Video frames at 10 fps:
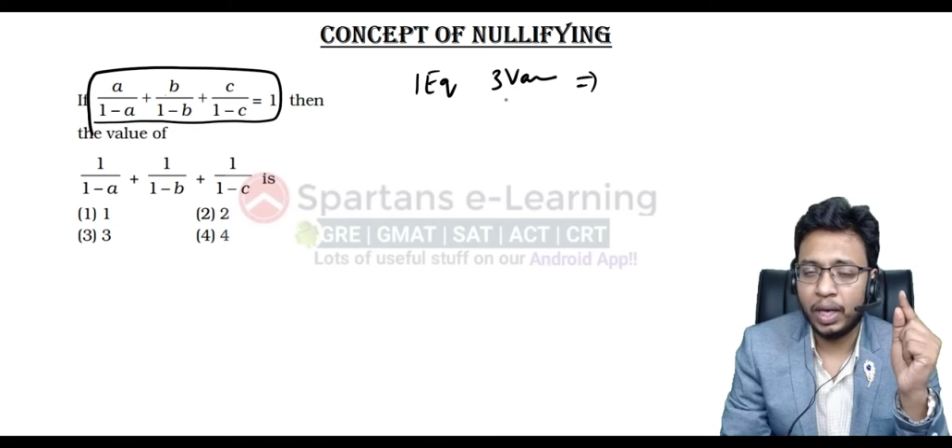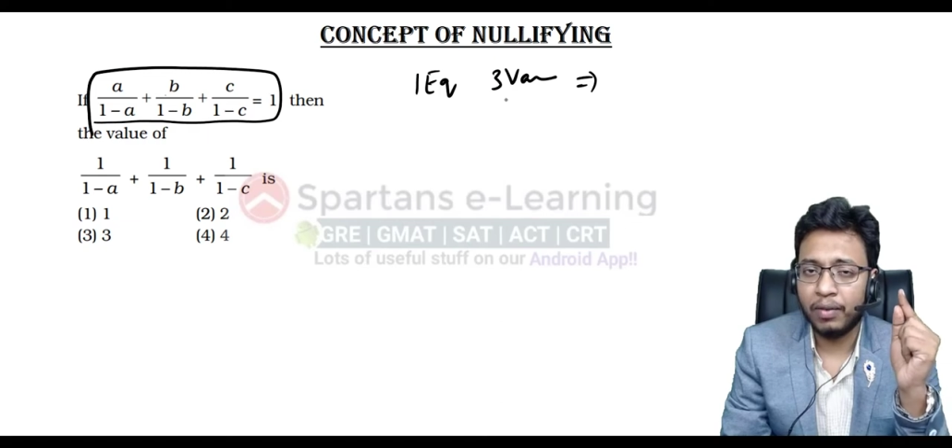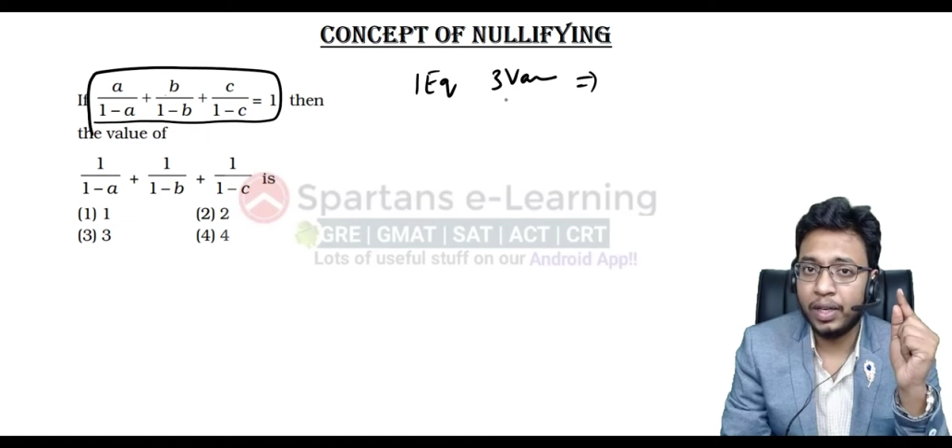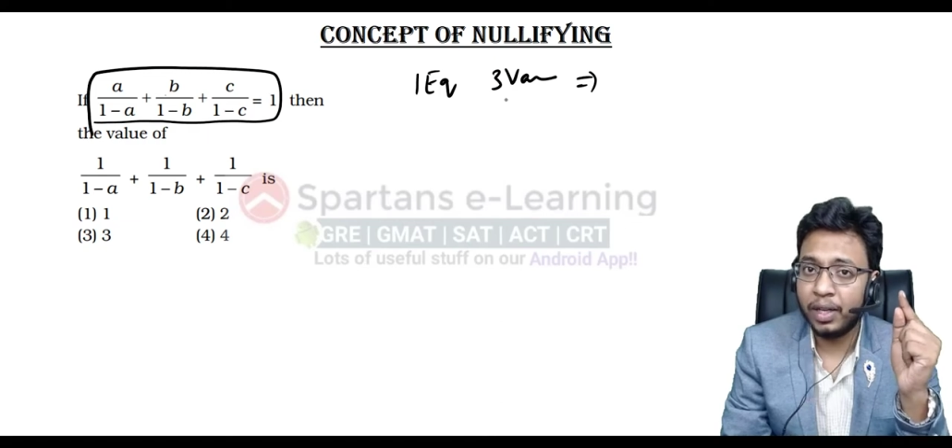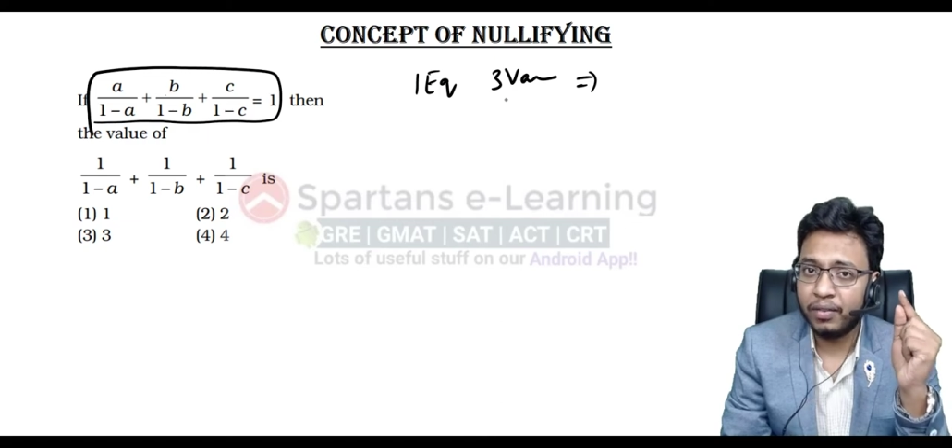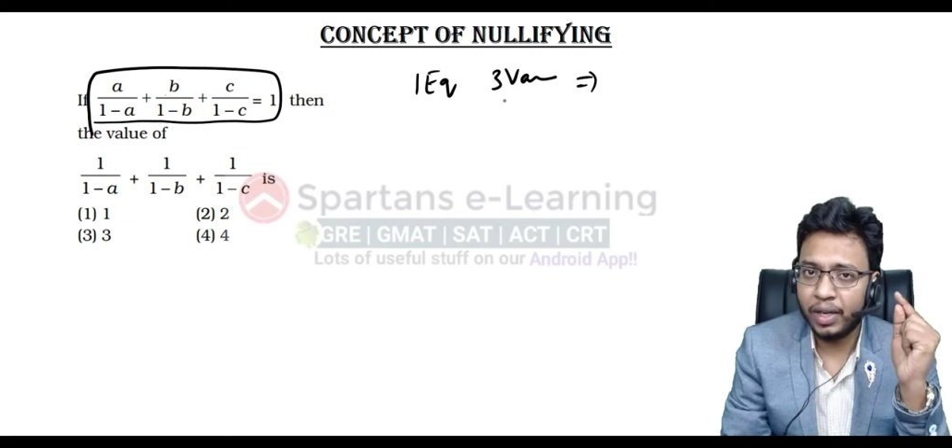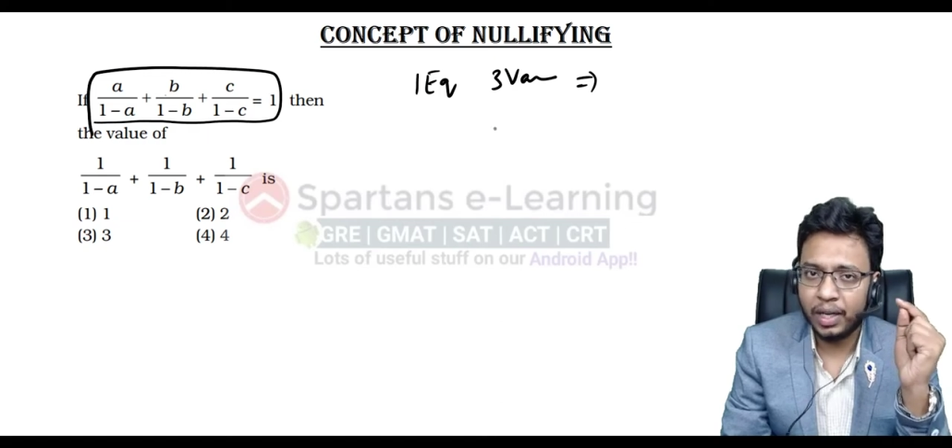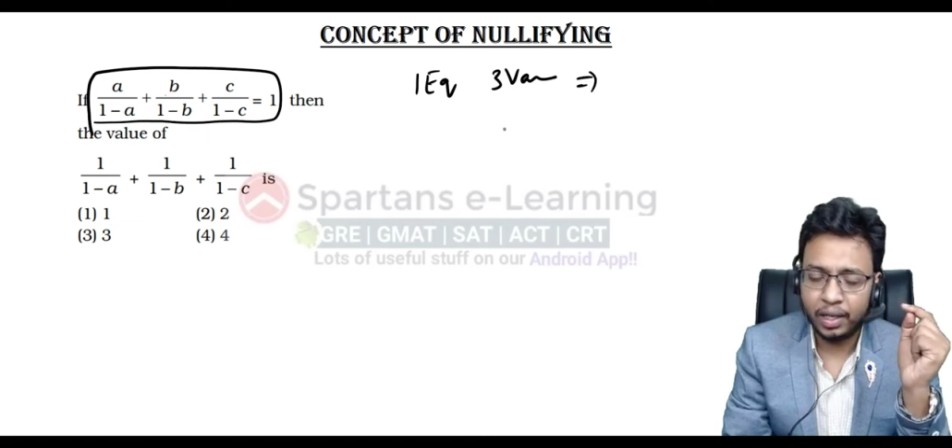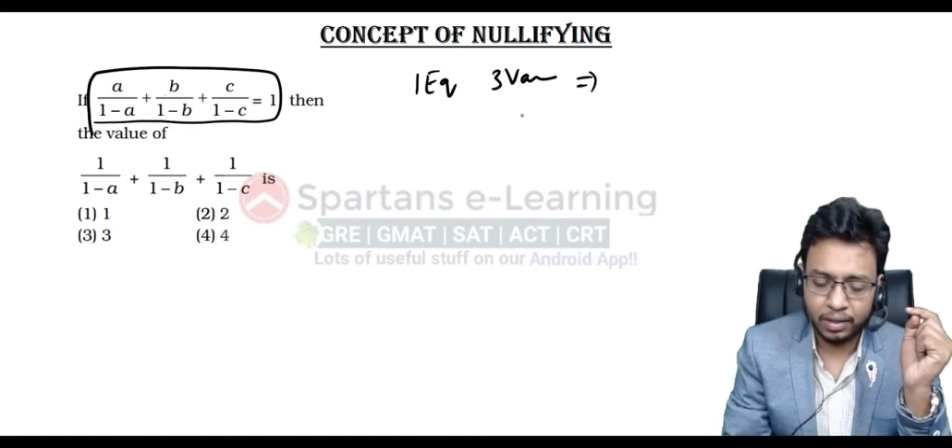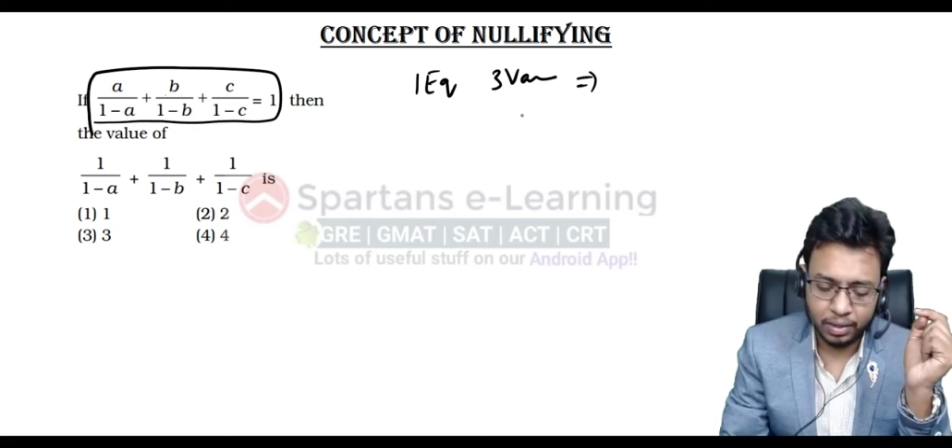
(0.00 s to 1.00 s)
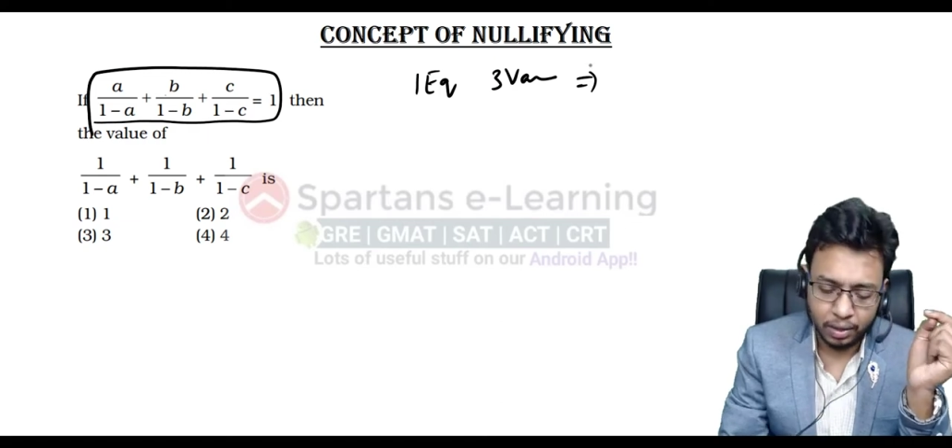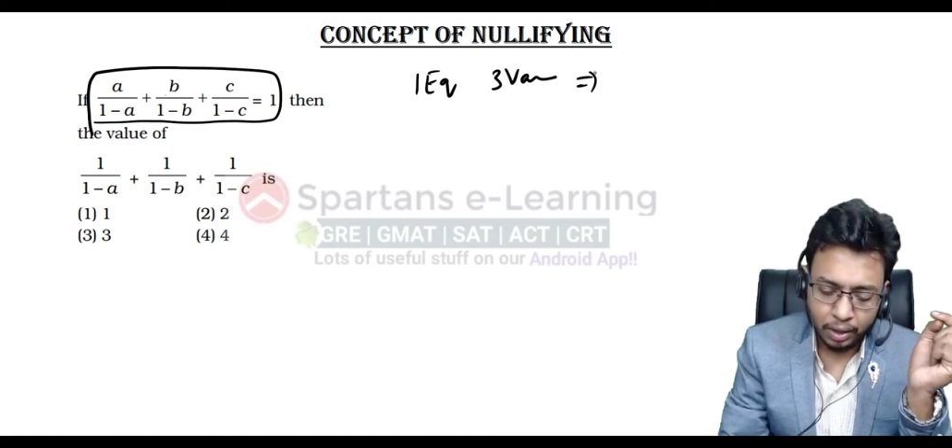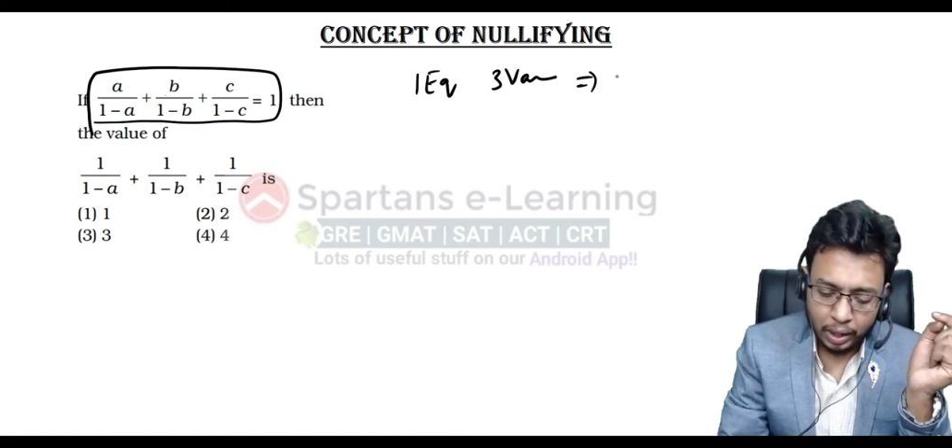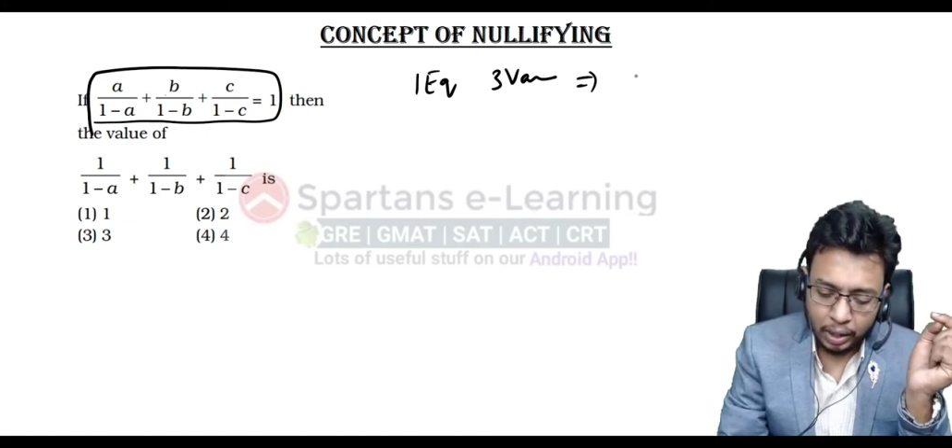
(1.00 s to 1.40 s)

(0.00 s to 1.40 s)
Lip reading: have a definite answer.